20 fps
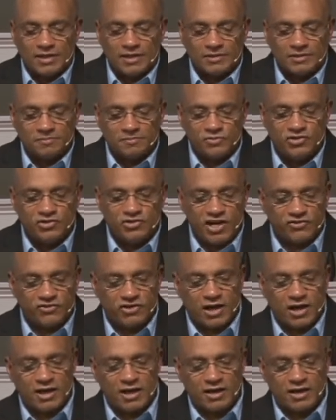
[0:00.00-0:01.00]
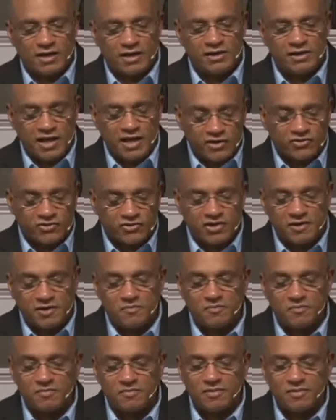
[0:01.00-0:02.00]
Jessica
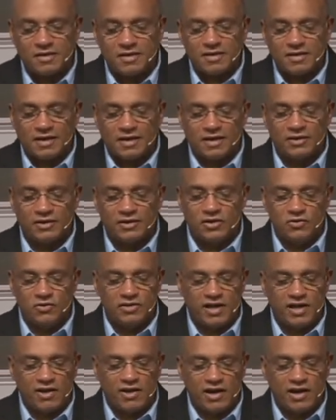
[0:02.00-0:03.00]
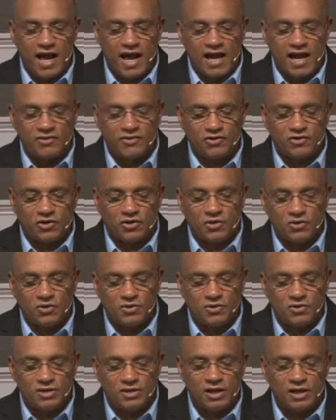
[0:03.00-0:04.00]
Dixon, Newton County High School.
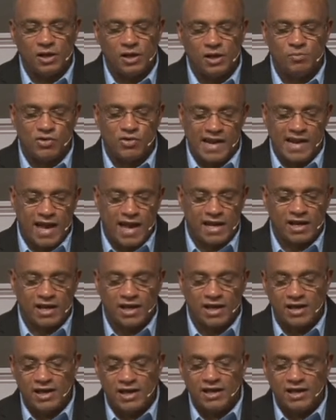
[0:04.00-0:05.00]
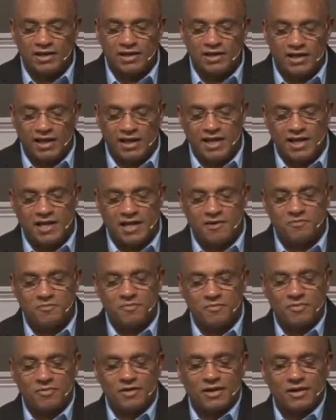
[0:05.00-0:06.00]
Brianna Glenn,
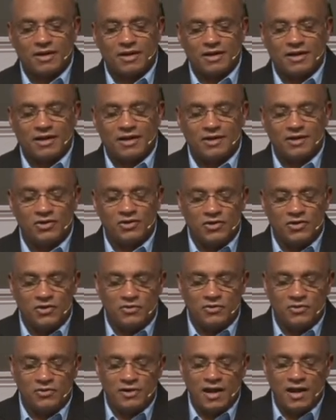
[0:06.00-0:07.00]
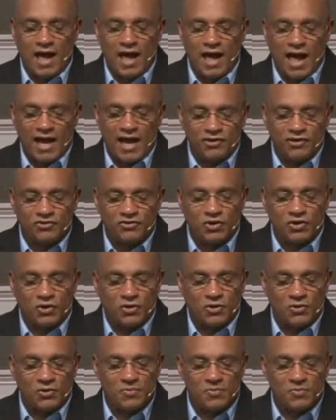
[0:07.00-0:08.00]
Newton High
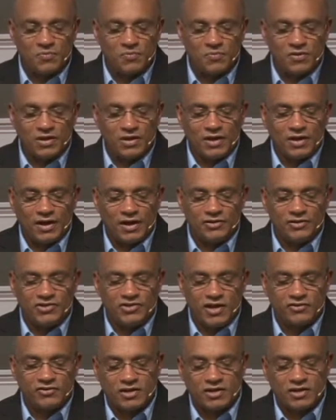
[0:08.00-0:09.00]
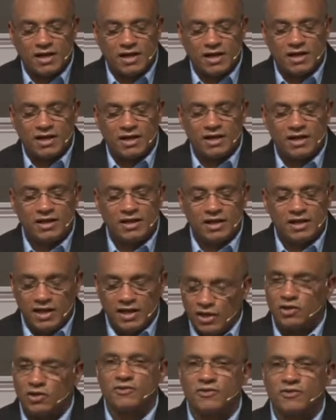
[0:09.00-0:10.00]
School. Jessica
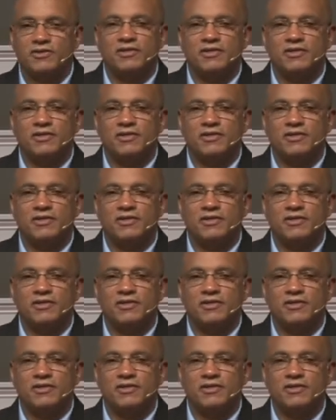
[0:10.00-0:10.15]
Hillert,